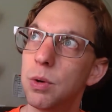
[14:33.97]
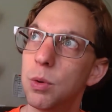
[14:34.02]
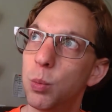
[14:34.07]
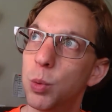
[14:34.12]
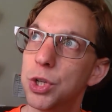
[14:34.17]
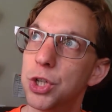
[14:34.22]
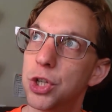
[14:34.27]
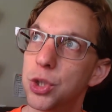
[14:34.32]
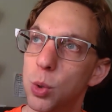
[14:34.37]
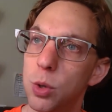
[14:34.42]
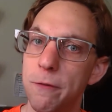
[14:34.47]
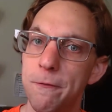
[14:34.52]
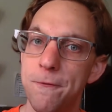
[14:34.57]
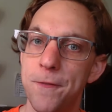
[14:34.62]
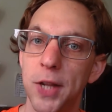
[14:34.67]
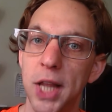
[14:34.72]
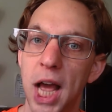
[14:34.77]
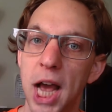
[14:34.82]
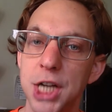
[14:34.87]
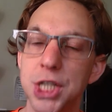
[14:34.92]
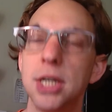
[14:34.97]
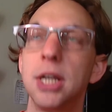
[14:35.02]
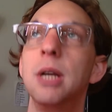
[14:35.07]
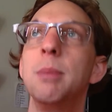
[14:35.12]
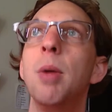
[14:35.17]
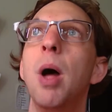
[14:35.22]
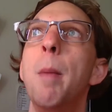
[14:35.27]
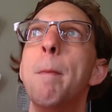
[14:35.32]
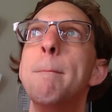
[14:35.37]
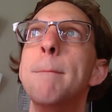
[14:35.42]
was just sort of flashing in
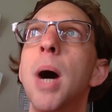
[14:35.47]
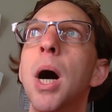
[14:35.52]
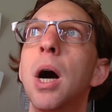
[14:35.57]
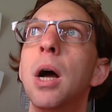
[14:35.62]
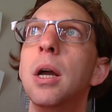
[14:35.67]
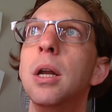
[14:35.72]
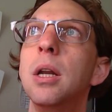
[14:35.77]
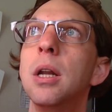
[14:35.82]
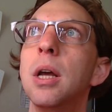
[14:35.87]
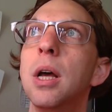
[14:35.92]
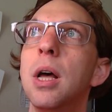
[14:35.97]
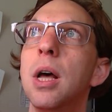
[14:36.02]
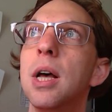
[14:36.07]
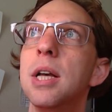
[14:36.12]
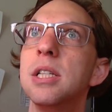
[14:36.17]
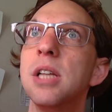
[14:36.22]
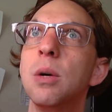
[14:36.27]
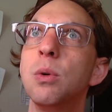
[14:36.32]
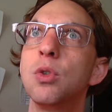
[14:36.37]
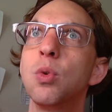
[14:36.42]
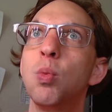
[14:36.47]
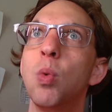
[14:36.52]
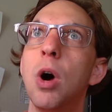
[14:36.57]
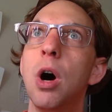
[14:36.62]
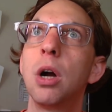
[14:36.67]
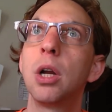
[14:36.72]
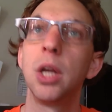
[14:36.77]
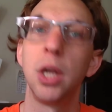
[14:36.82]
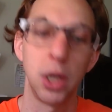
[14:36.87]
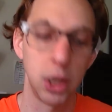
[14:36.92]
my mind as I was
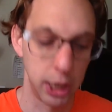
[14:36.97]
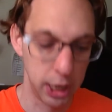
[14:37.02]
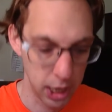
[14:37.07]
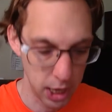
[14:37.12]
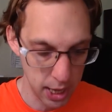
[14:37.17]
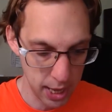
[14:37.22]
walking.